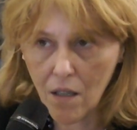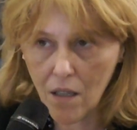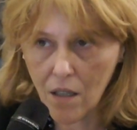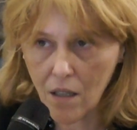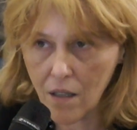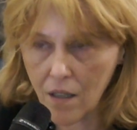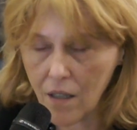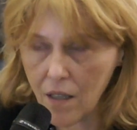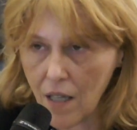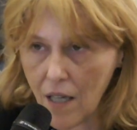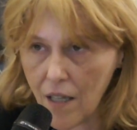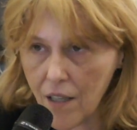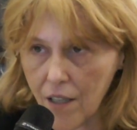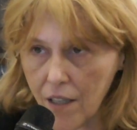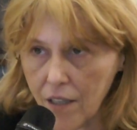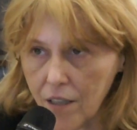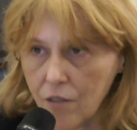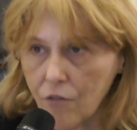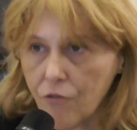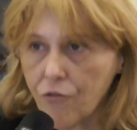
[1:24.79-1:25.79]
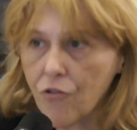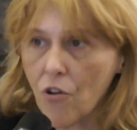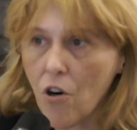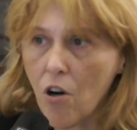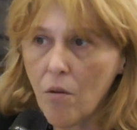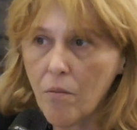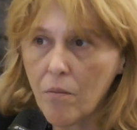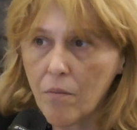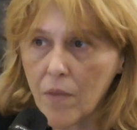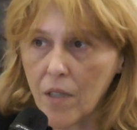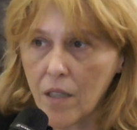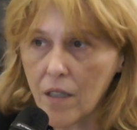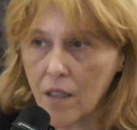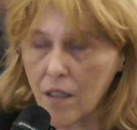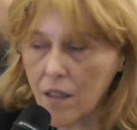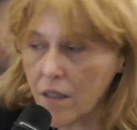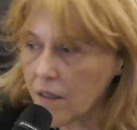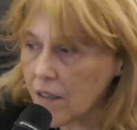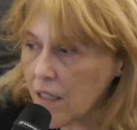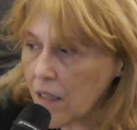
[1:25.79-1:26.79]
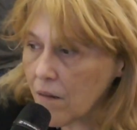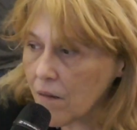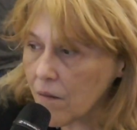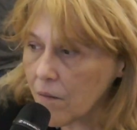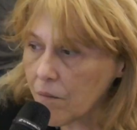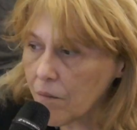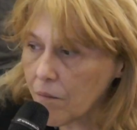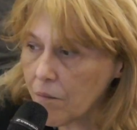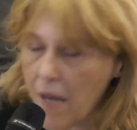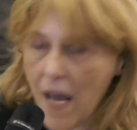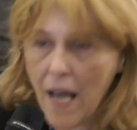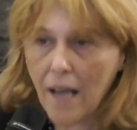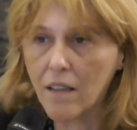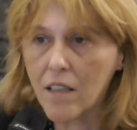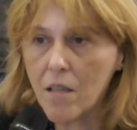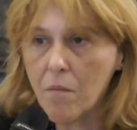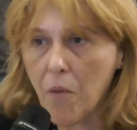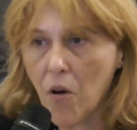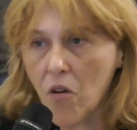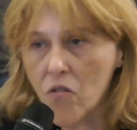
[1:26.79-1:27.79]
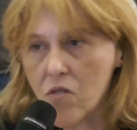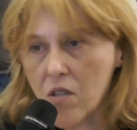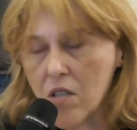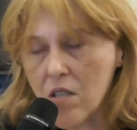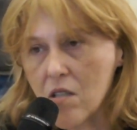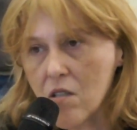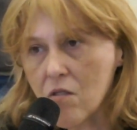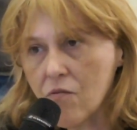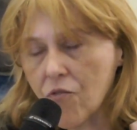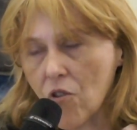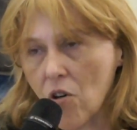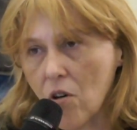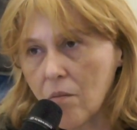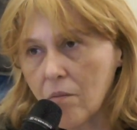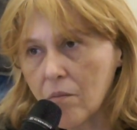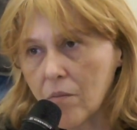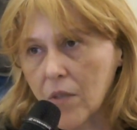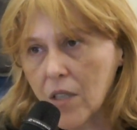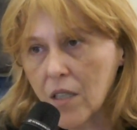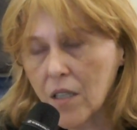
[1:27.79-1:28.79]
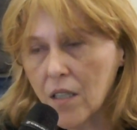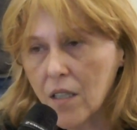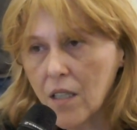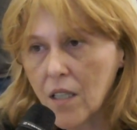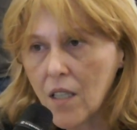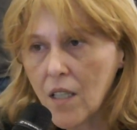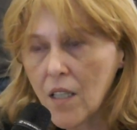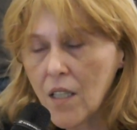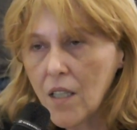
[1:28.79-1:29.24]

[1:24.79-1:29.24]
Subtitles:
earn from the bank deposits, from